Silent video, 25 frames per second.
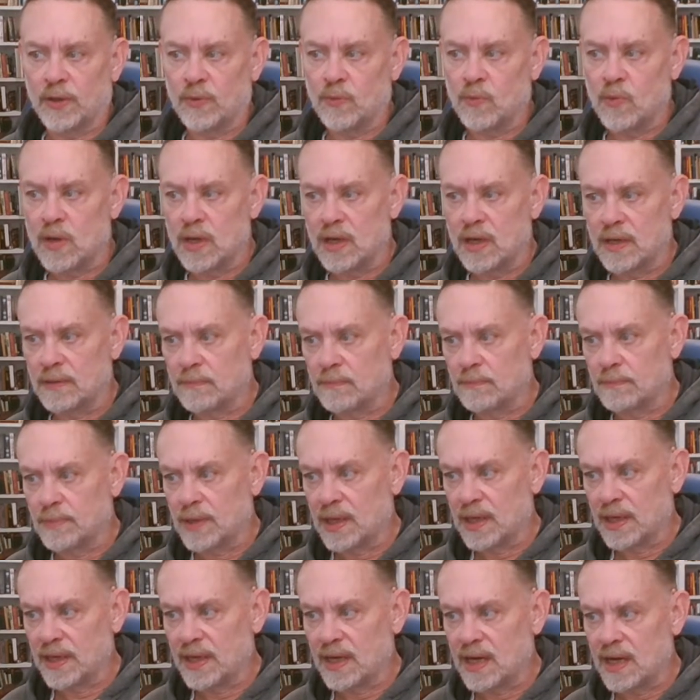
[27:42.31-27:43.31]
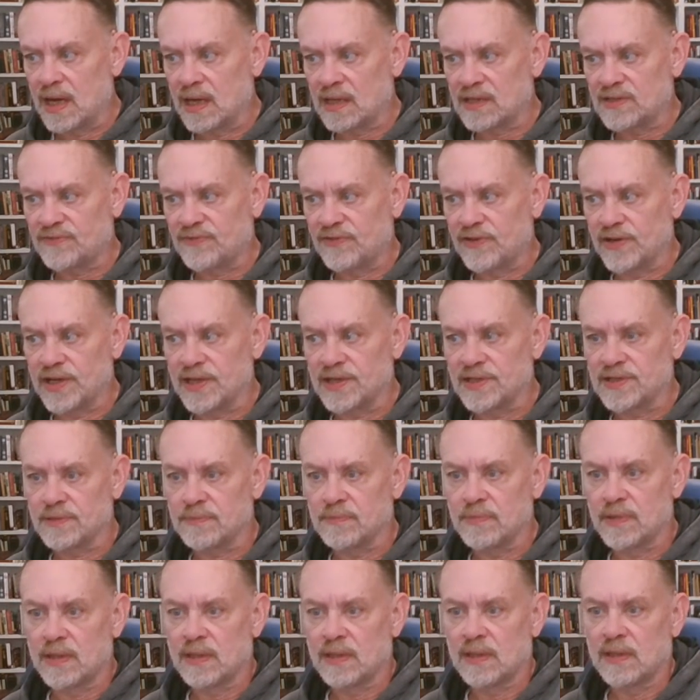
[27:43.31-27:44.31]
one by Oxfordism.